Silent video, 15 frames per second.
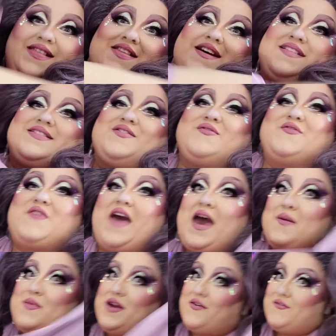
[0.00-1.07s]
Lots of
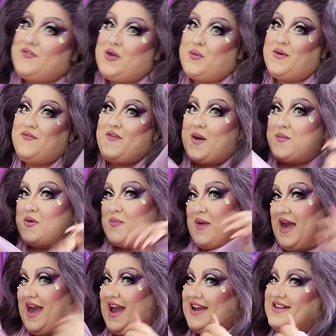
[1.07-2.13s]
fabric, flowy fabric
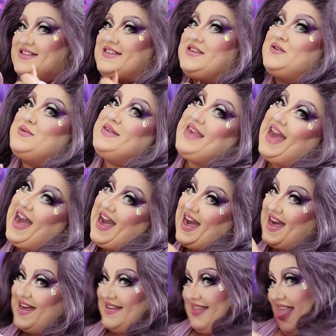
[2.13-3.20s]
behind you.
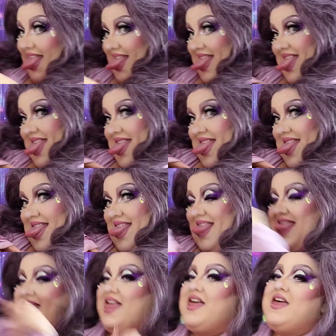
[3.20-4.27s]
Yes.
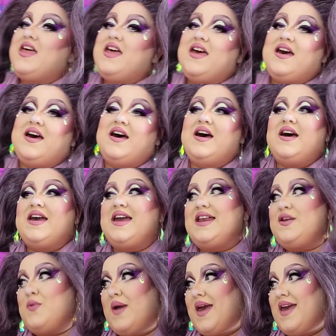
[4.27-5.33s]

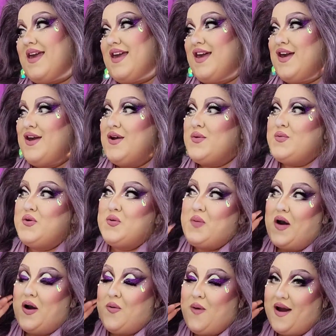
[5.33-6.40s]
Anyway,
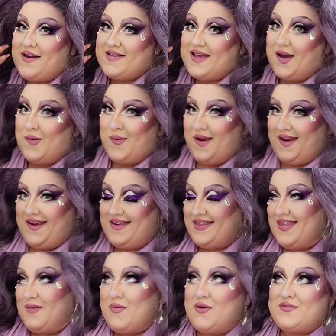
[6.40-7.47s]
RuPaul walks out wearing
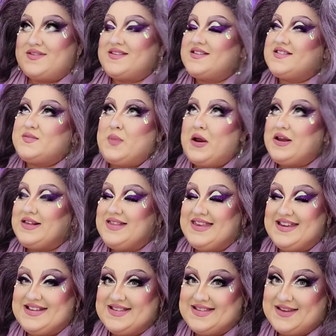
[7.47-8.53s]
the most
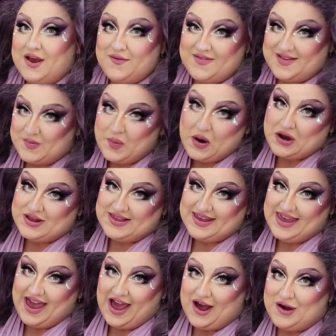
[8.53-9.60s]
sparkliest of sparkly
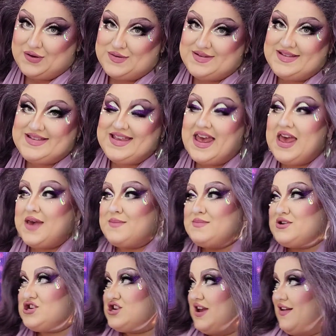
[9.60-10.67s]
gowns.
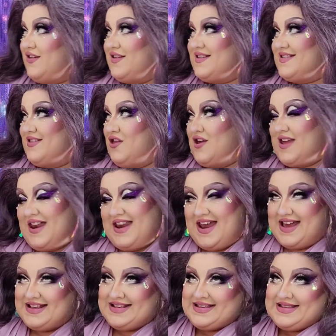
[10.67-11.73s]
Michelle is looking
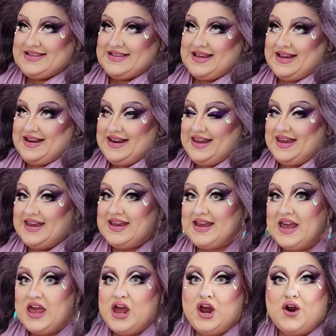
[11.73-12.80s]

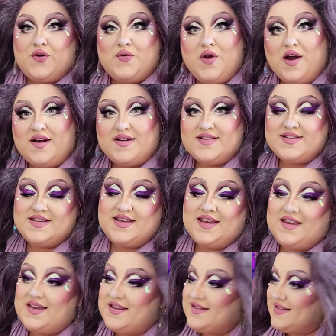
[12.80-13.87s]
sickening. Ross
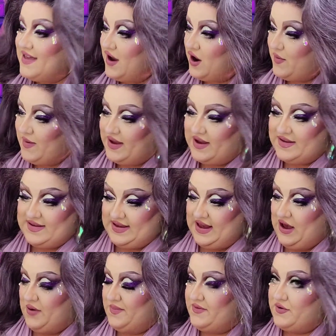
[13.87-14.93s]
is there because he
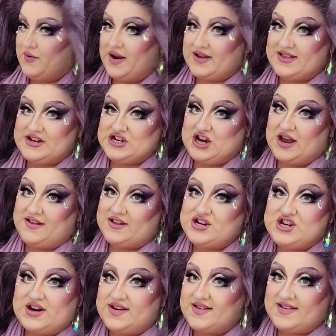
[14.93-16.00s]
helped direct the
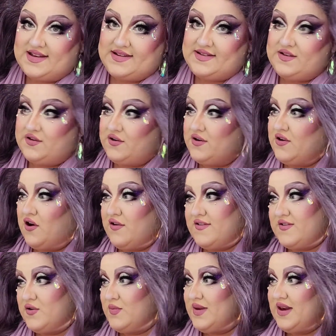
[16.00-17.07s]
challenge, and it's his turn.
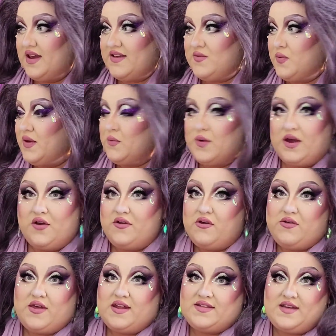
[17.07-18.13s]
Carson will be next week. We all know
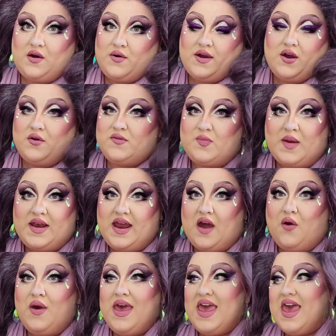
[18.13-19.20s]
that's how it goes by
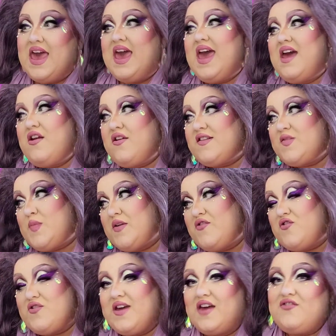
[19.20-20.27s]
now. And our
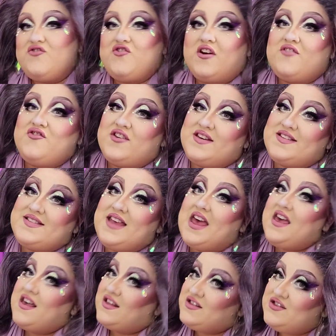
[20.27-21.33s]
special guest judge is
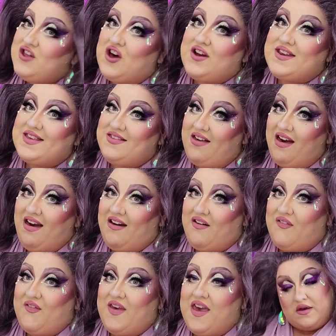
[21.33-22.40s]
Loni
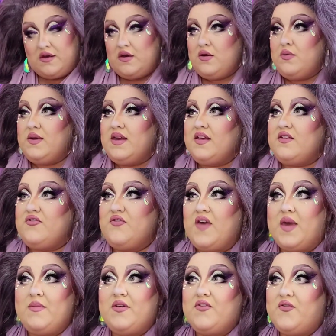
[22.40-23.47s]
Love, who is
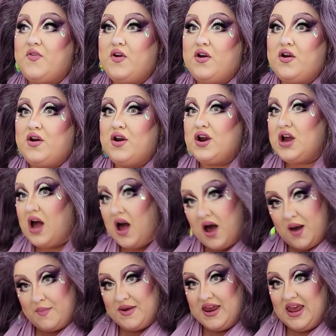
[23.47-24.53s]
famous for her
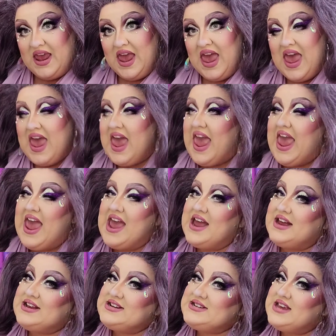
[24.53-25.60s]
comedy,
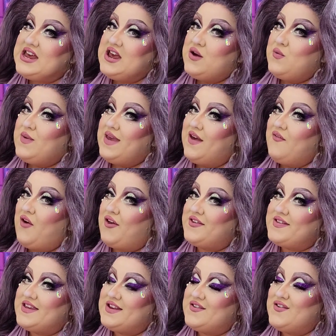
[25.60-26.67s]
and we have
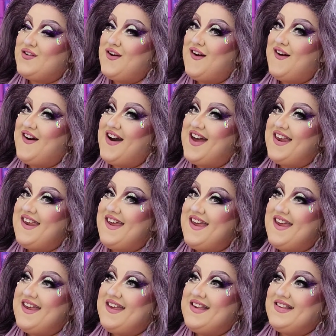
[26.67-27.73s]
all seen her on
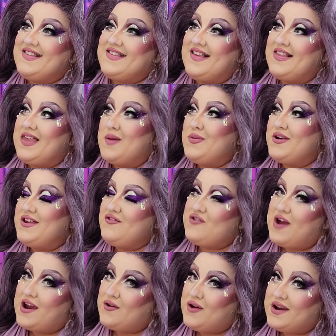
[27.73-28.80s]
Celebrity
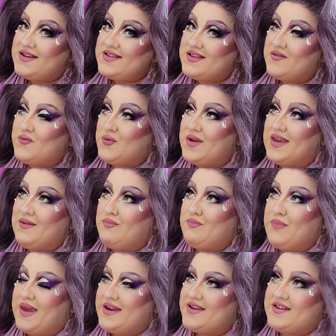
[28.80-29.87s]
Drag Race. If we
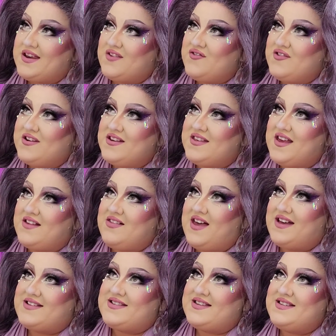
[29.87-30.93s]
paid attention to that
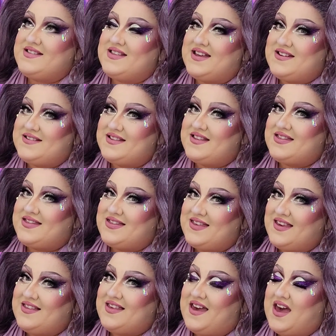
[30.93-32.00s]
last season, that is a
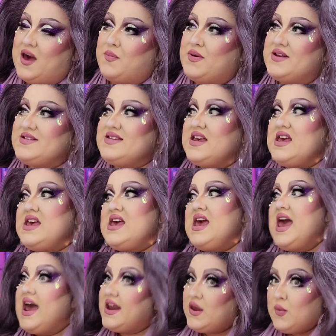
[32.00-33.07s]
thing that happened.
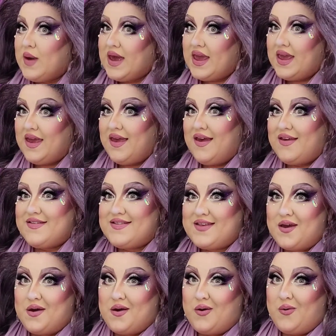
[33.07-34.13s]
Anyway,
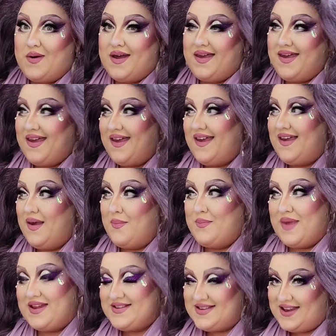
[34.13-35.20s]
so hey,
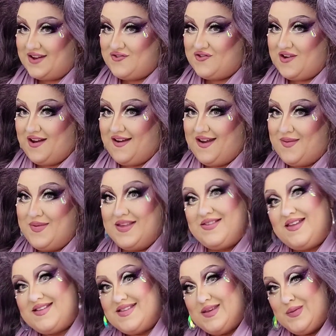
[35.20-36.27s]
main stage time.
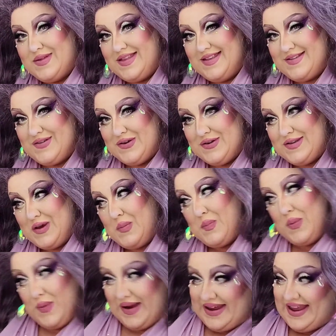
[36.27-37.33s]
Let's see what these girls are
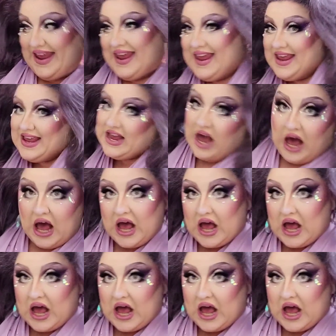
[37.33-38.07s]
bringing.